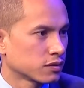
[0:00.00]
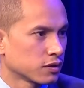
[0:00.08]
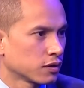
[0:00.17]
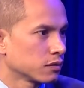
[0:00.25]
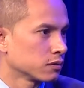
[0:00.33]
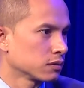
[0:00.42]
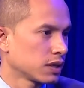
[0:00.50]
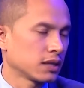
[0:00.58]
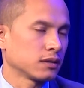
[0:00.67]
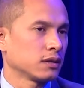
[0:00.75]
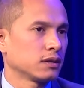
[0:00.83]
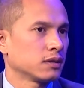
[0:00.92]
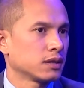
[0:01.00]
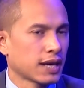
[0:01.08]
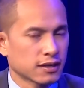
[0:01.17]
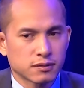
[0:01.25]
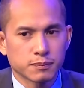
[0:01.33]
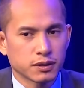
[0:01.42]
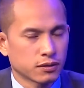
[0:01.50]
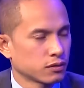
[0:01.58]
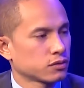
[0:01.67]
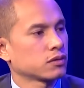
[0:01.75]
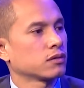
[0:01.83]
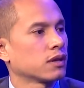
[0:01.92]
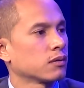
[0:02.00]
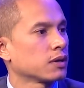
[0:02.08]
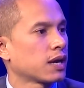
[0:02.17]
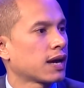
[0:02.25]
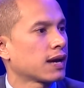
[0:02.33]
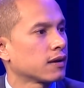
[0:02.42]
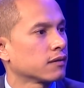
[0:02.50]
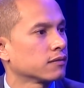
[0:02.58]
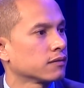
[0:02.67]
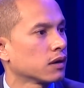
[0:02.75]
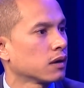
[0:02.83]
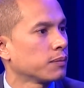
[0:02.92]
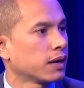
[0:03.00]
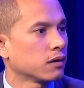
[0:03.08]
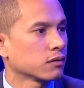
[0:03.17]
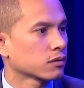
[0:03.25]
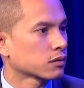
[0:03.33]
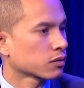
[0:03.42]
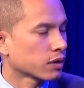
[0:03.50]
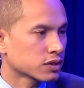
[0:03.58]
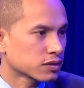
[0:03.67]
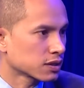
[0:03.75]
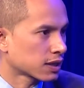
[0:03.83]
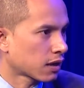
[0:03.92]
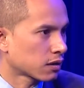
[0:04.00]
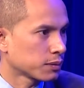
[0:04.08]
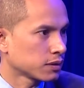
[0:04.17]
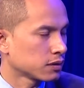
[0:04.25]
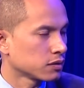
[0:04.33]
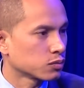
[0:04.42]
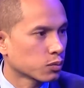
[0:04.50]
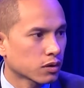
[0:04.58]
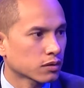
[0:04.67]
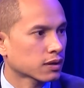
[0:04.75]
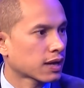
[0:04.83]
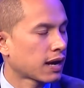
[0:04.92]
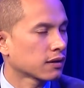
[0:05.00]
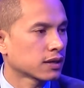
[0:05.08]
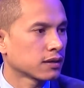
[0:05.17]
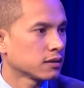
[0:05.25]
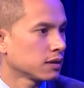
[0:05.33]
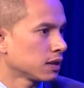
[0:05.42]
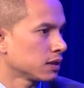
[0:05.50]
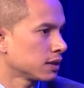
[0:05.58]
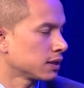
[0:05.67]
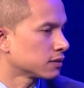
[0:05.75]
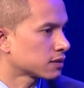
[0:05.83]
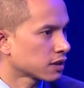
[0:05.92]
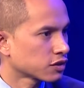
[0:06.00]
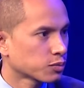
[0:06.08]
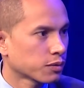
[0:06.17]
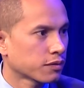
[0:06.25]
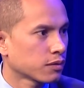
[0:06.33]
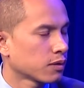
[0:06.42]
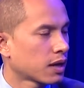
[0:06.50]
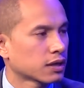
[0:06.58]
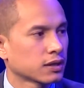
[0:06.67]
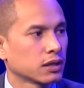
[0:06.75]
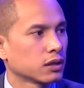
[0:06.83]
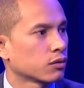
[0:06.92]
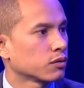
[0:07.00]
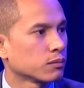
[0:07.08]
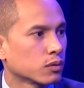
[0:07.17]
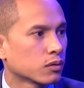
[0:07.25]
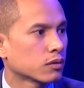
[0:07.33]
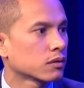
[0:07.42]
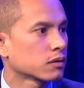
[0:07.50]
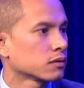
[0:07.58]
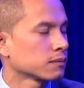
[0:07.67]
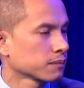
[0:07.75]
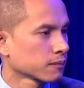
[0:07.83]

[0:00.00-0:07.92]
to know, again, in the last minute or so that we have, about Corrections Accountability's work? How can they get in touch with you? How can they learn more?